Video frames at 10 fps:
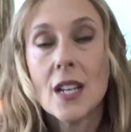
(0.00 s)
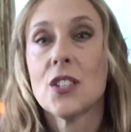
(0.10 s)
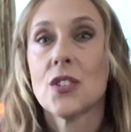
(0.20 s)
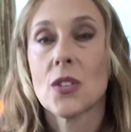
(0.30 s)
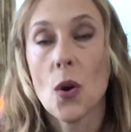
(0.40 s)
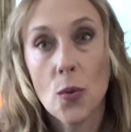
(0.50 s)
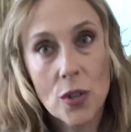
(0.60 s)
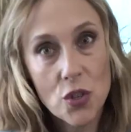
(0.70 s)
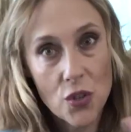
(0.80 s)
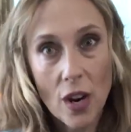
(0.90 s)
just
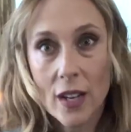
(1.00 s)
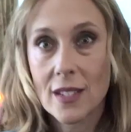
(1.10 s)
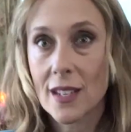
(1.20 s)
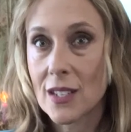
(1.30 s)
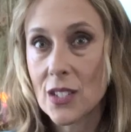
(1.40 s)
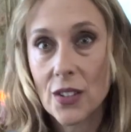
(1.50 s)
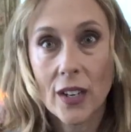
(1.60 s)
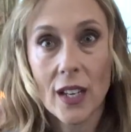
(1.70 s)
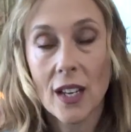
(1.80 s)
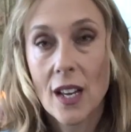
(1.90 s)
always trying to
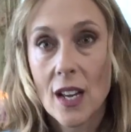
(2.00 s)
integrate,